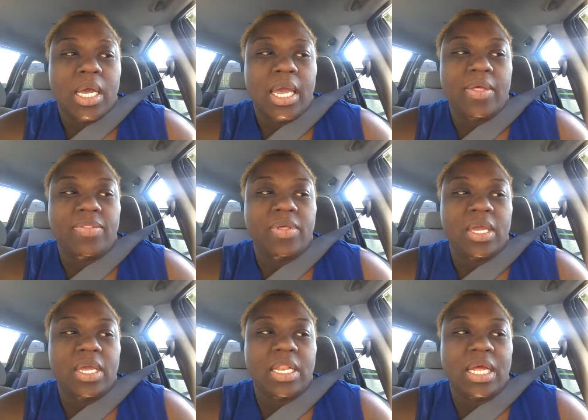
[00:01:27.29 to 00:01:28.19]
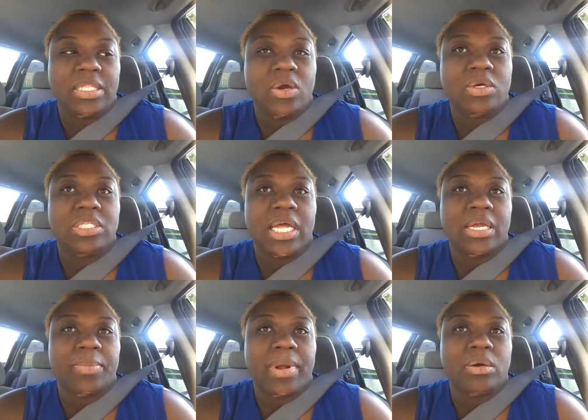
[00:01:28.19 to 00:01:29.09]
And then I know it's like
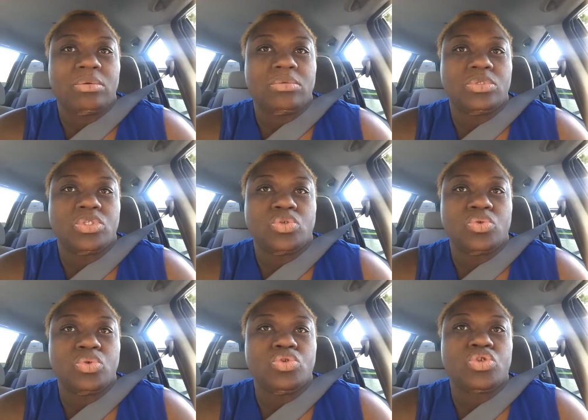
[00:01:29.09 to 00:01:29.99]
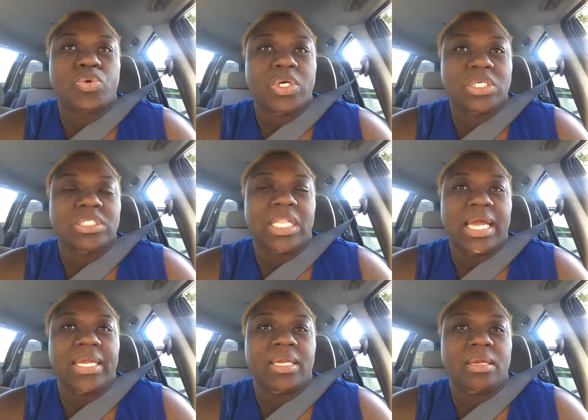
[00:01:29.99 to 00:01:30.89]
about true trust,
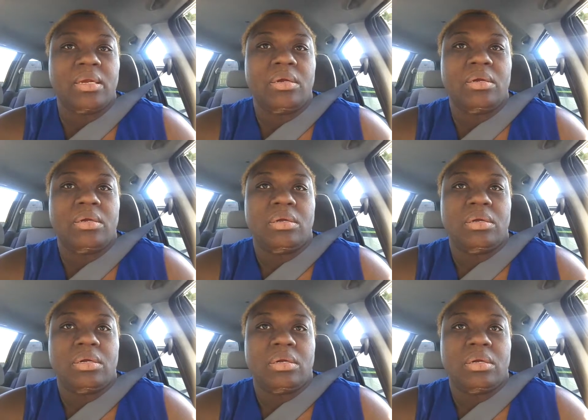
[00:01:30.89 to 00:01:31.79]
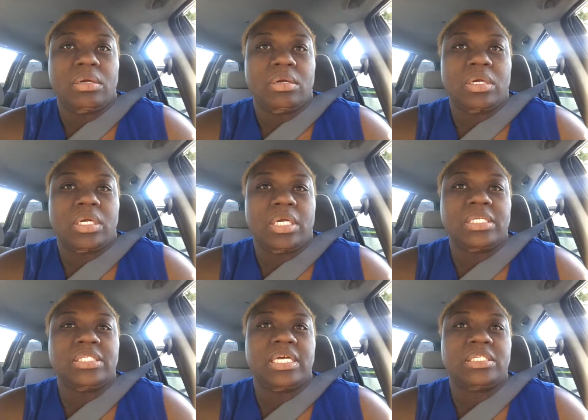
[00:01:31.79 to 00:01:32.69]
like
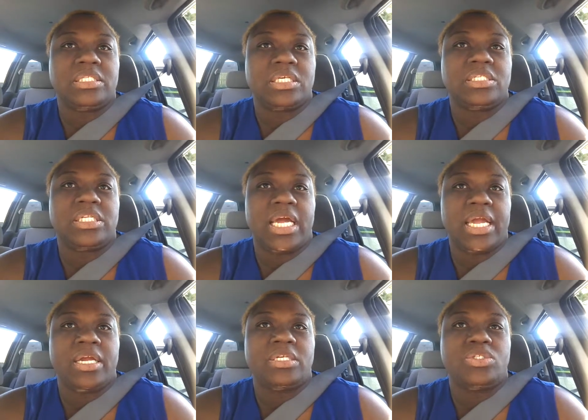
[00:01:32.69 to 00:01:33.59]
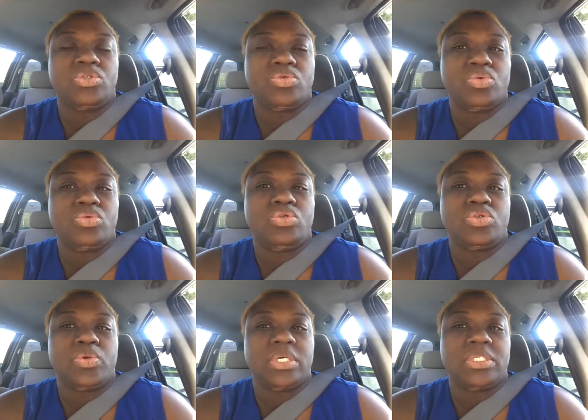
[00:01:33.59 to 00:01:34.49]
is there such thing as true
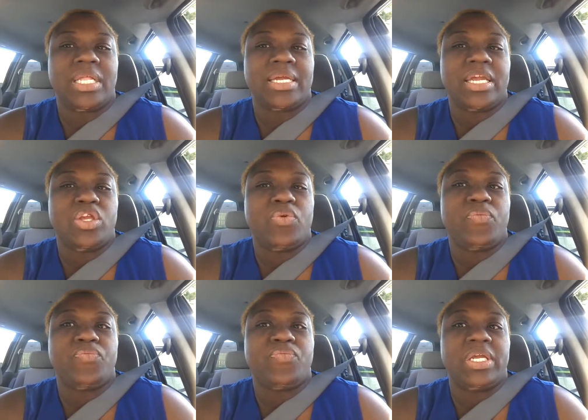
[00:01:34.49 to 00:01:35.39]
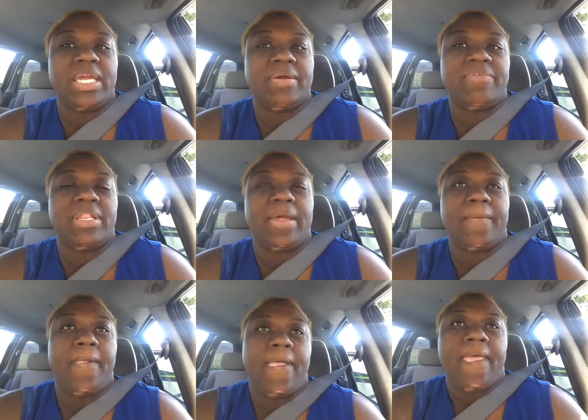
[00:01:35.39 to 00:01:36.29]
trust? Like can you forgive and that
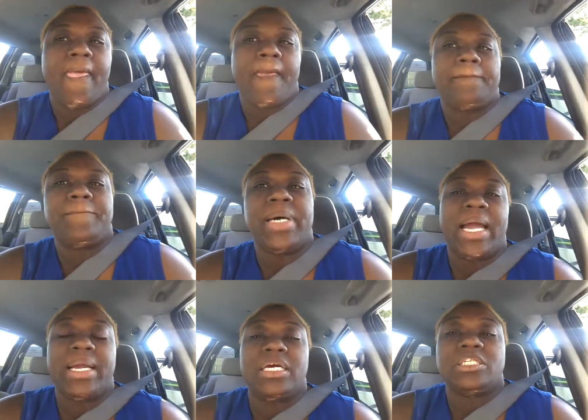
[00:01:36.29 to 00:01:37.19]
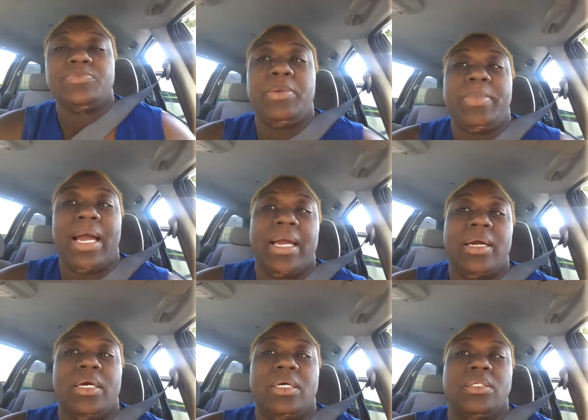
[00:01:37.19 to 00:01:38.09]
bygones be
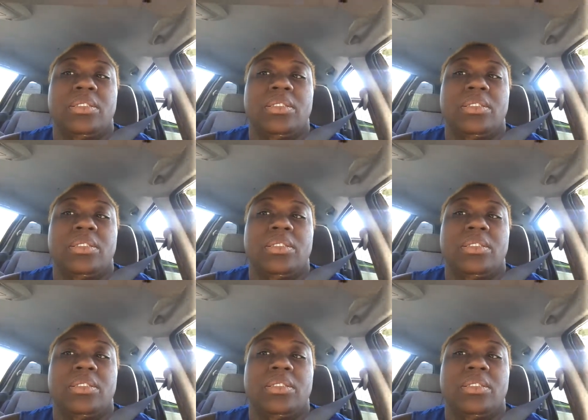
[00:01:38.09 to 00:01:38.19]
bygones?